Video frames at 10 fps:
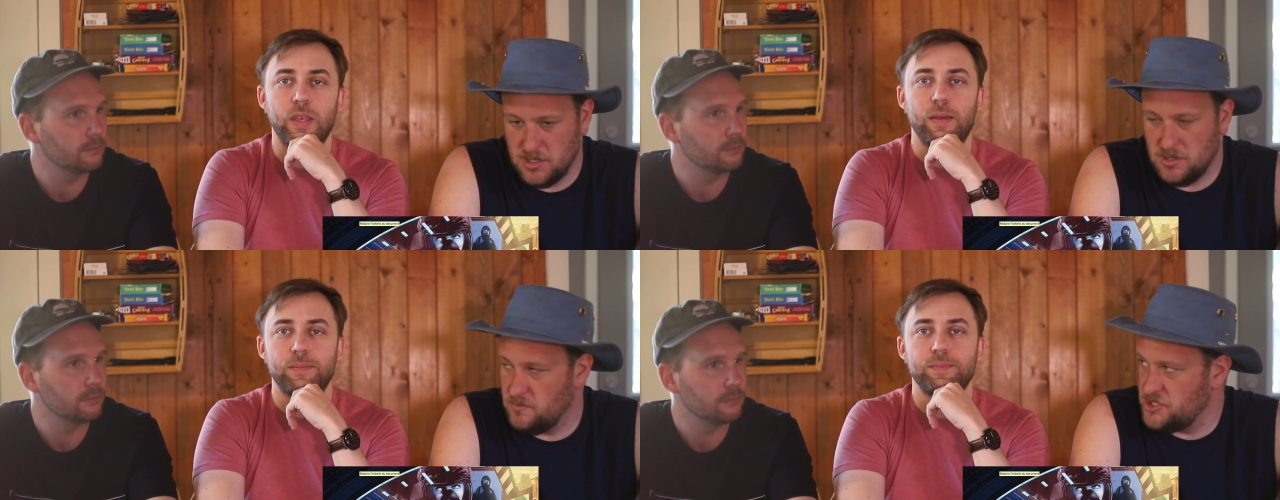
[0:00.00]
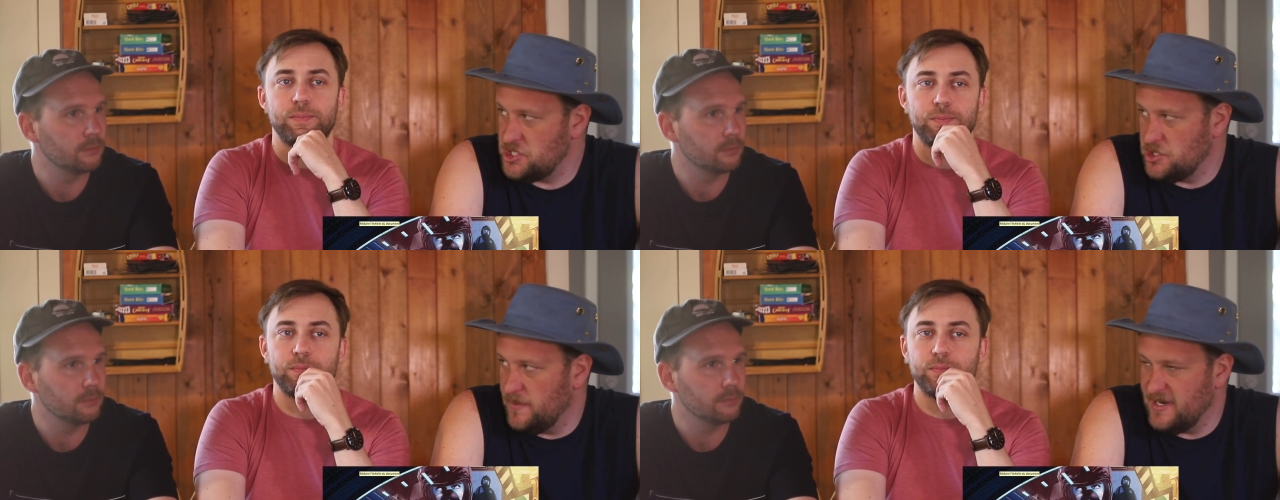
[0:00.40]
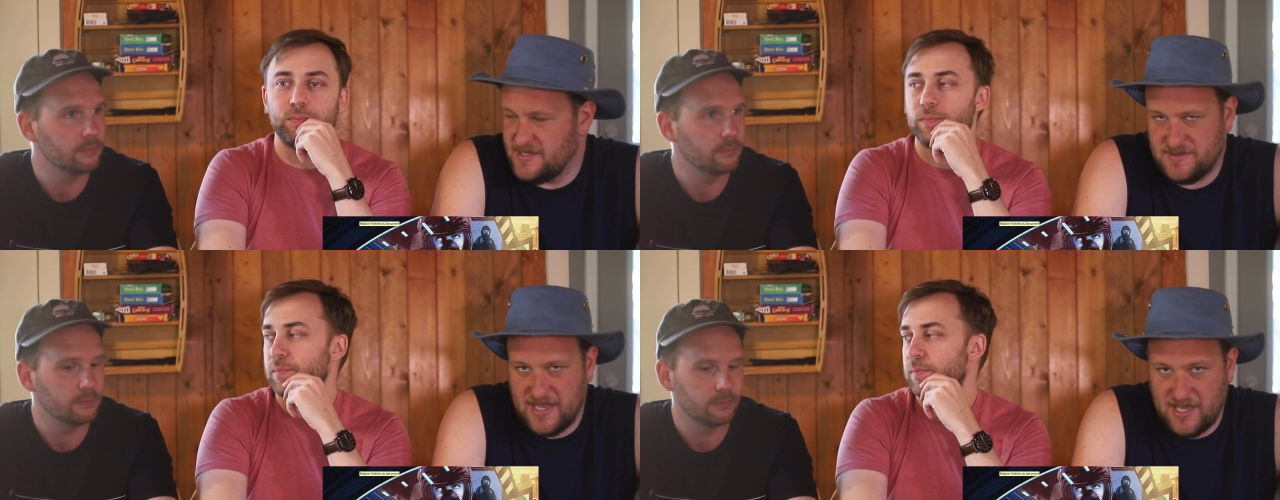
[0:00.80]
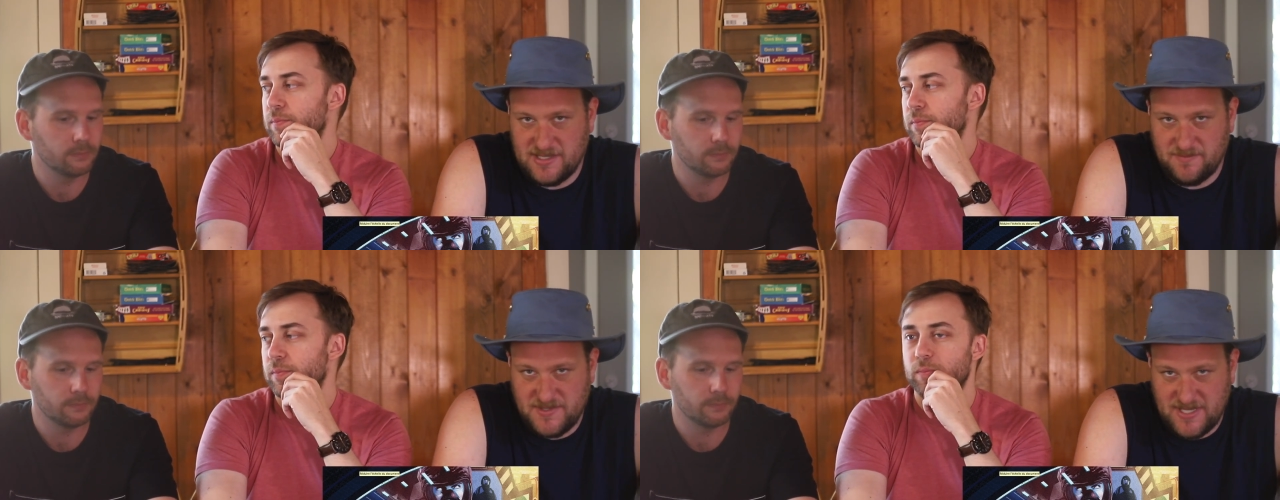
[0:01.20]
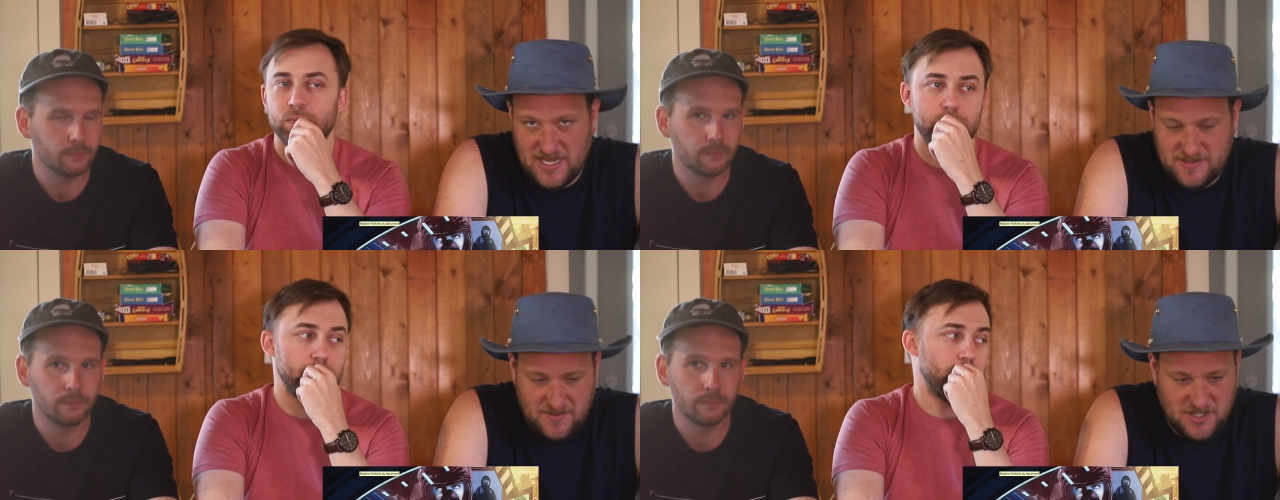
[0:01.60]
Speaker 1: Yeah. We should do it. It's take it's a
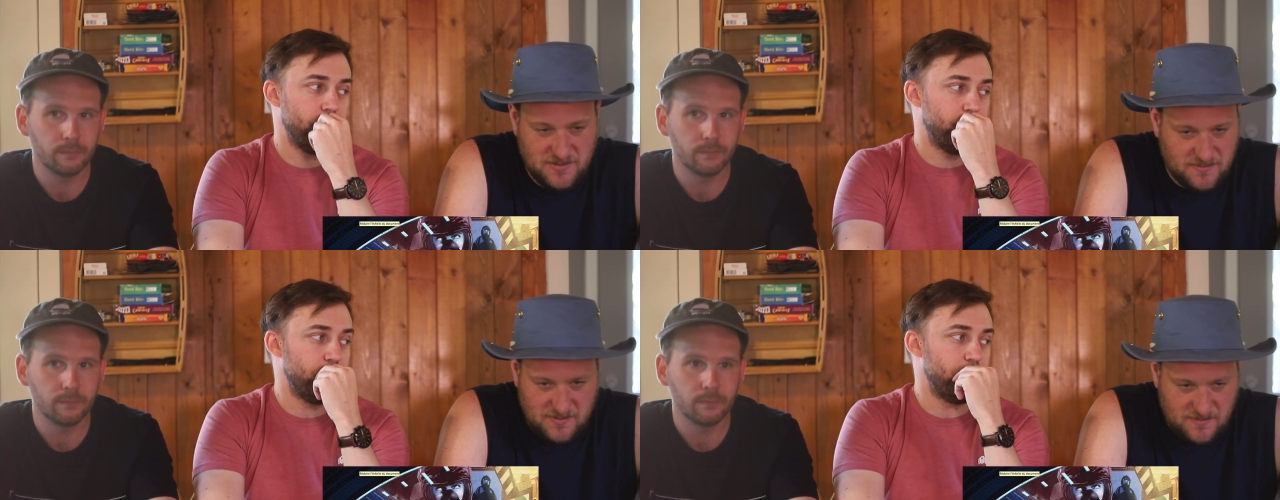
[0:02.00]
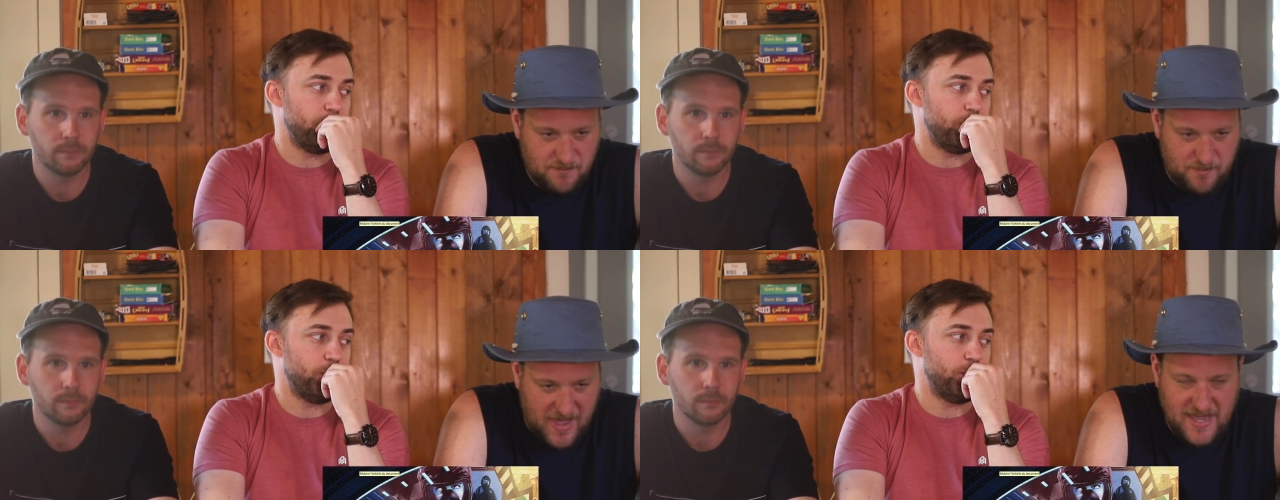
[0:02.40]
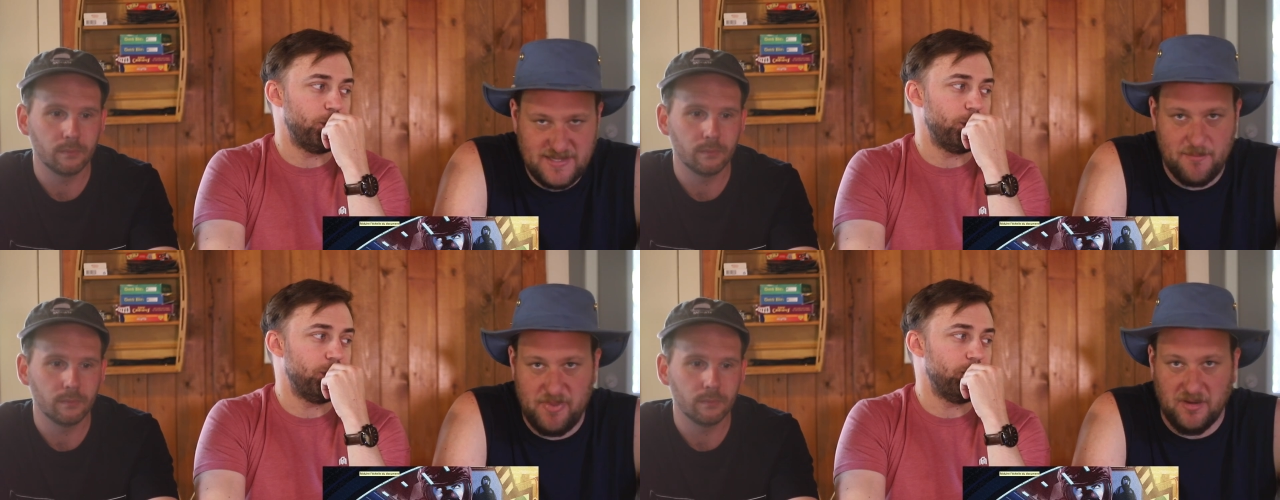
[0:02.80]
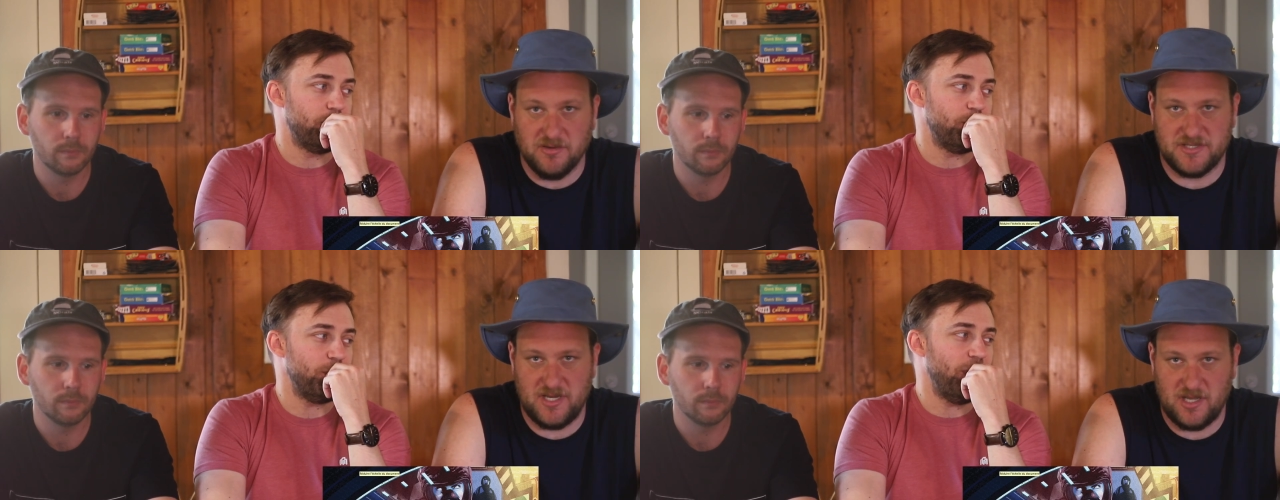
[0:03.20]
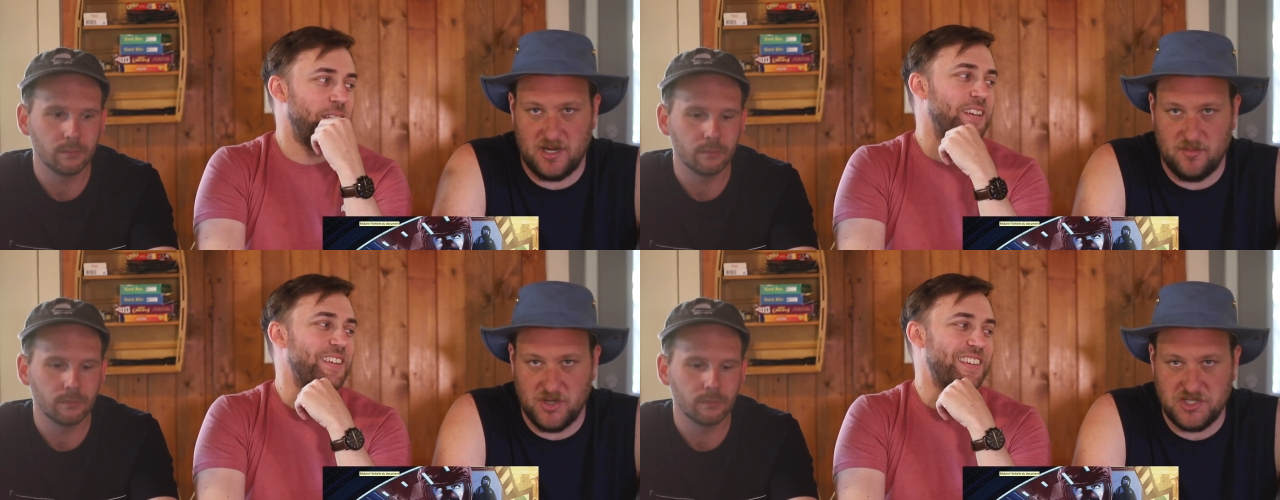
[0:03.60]
size of a case of beer sitting on
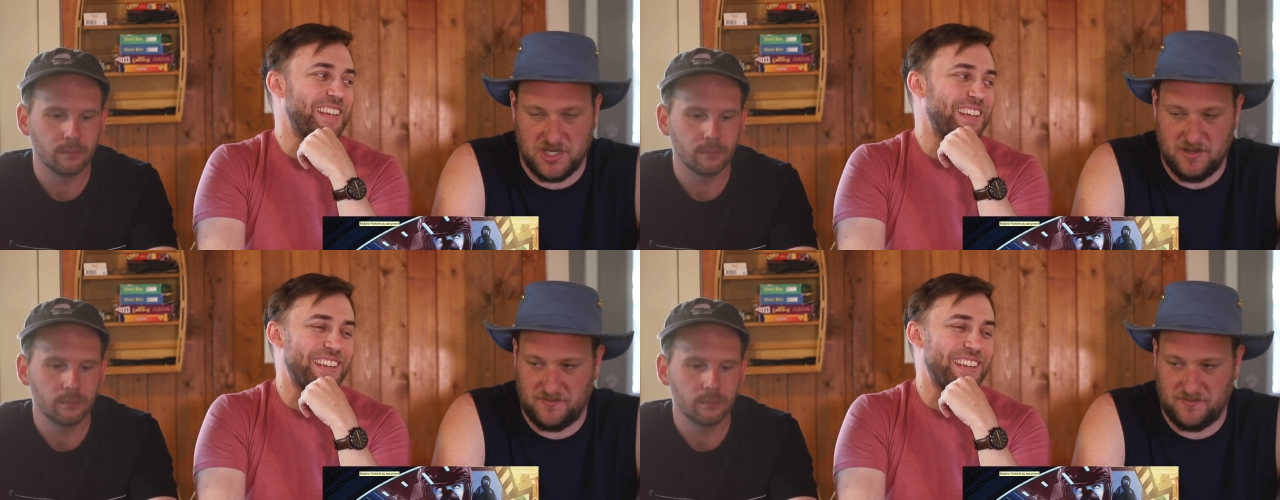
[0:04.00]
our bookshelf.